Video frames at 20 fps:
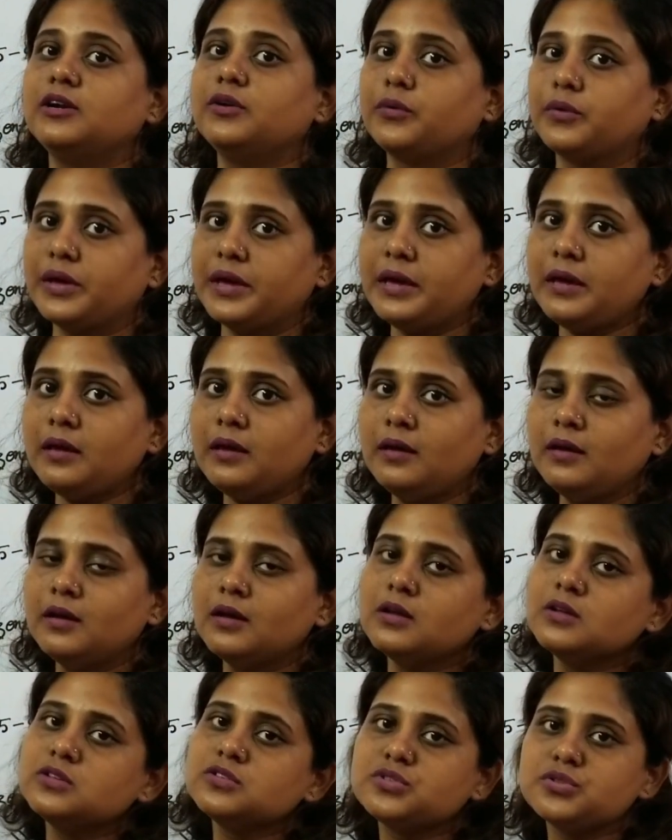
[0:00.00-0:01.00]
Okay,
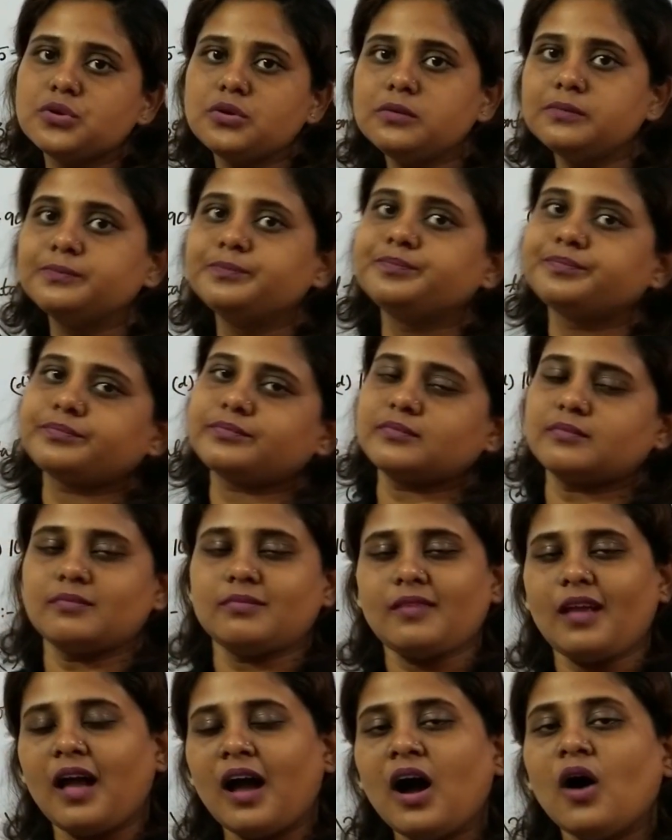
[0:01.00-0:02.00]
so
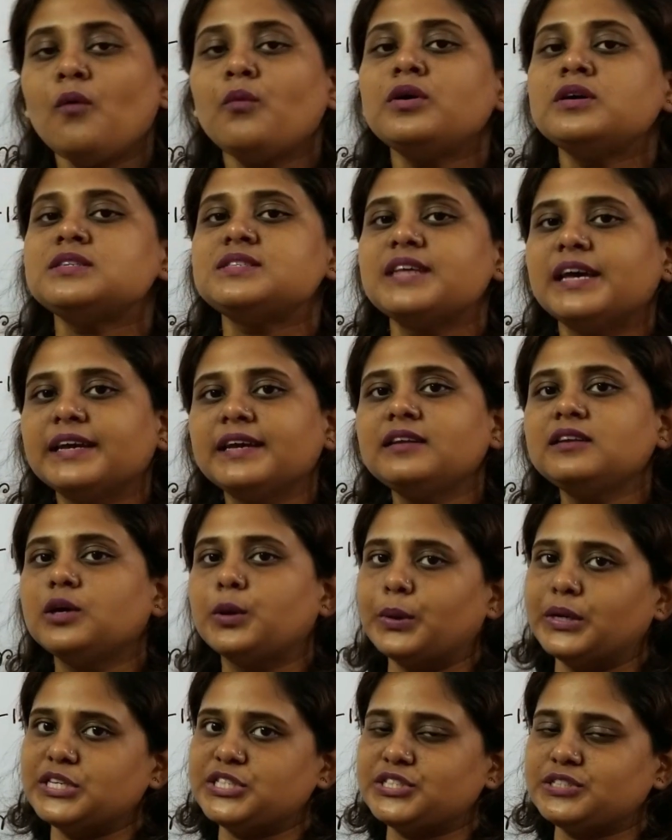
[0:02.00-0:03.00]
our second
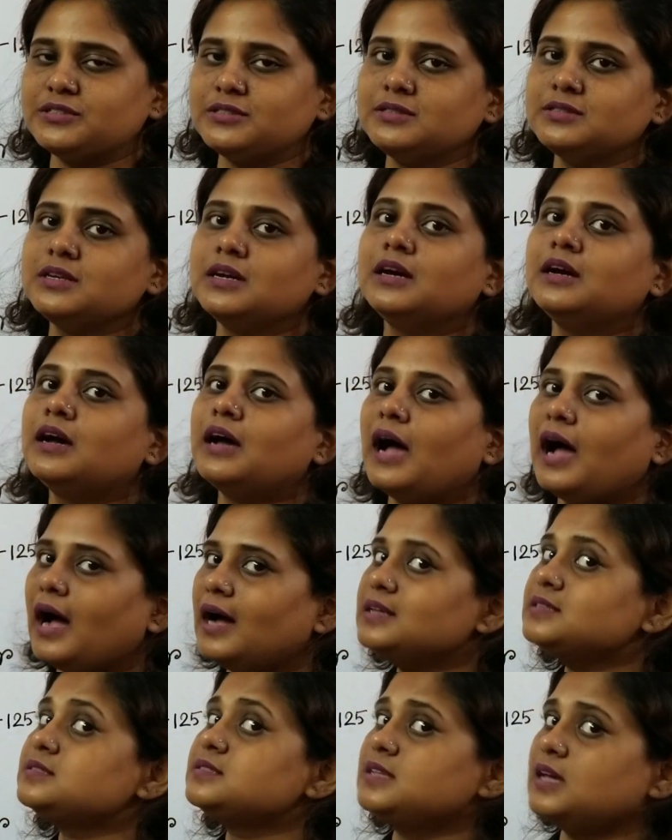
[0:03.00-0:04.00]
question
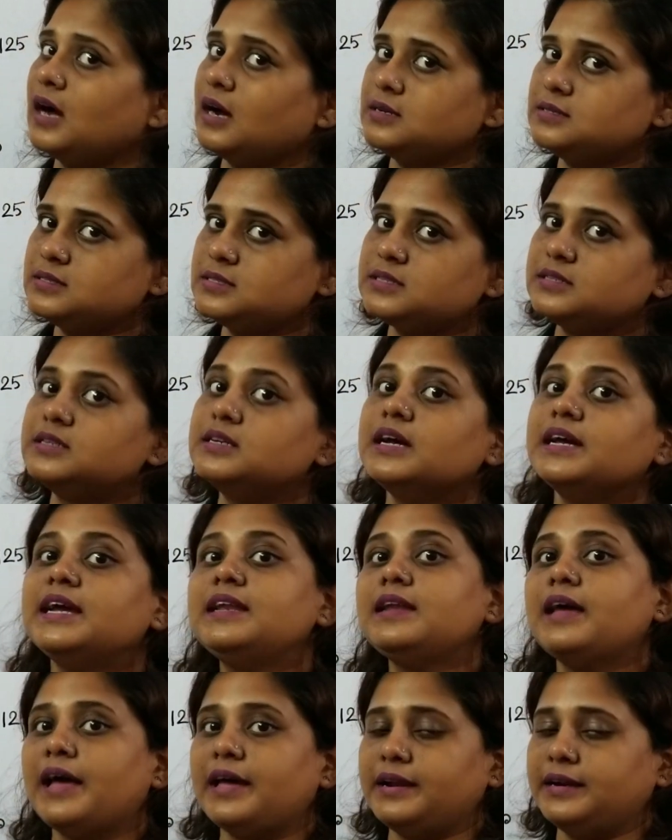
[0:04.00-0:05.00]
has the answer
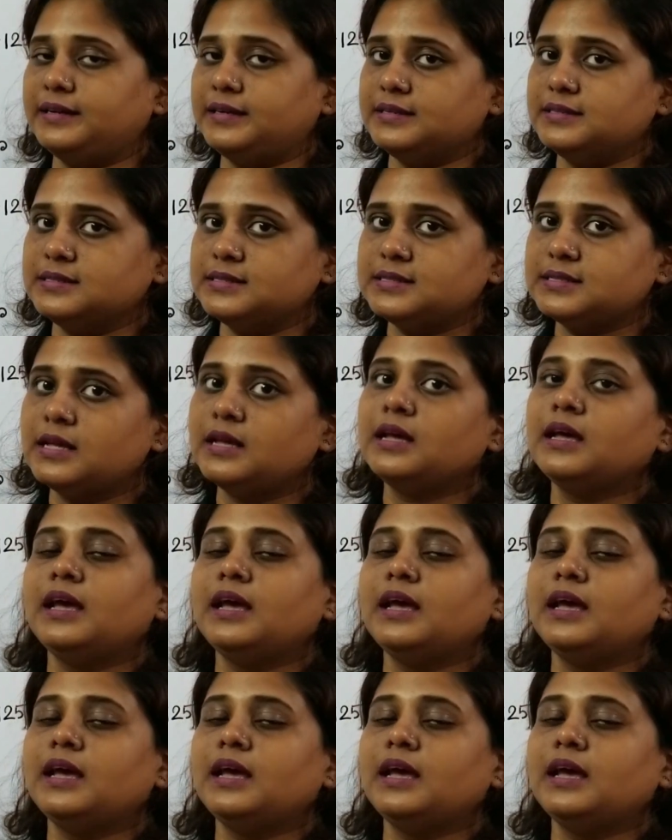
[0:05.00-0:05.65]
inheritance.